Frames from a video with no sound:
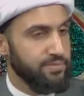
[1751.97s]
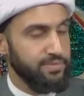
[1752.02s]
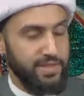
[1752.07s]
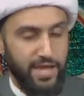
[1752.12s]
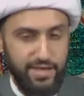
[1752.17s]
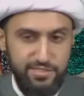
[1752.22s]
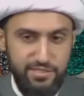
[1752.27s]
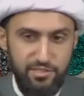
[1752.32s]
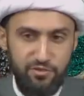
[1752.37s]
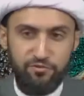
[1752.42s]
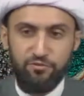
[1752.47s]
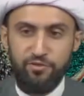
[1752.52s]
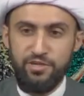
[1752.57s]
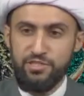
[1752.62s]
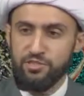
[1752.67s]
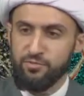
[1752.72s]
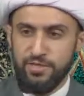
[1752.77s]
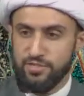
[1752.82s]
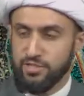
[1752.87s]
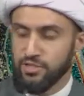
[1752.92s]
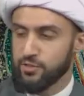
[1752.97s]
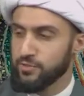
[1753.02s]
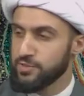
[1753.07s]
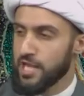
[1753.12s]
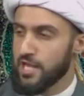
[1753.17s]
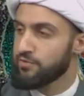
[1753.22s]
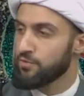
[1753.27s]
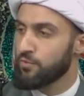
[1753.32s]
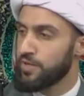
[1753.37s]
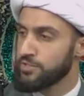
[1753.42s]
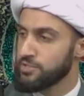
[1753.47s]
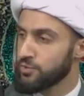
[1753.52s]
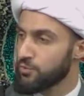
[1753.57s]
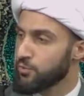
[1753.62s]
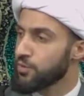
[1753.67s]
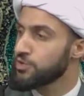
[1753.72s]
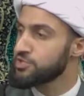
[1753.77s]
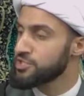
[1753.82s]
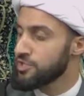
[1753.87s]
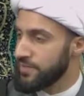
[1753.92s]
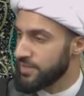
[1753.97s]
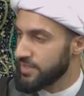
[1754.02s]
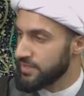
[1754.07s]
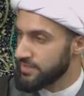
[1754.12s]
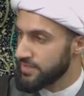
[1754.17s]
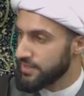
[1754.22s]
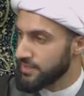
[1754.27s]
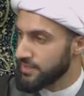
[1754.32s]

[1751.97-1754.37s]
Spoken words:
That is the first reason you would ever want to worship anything.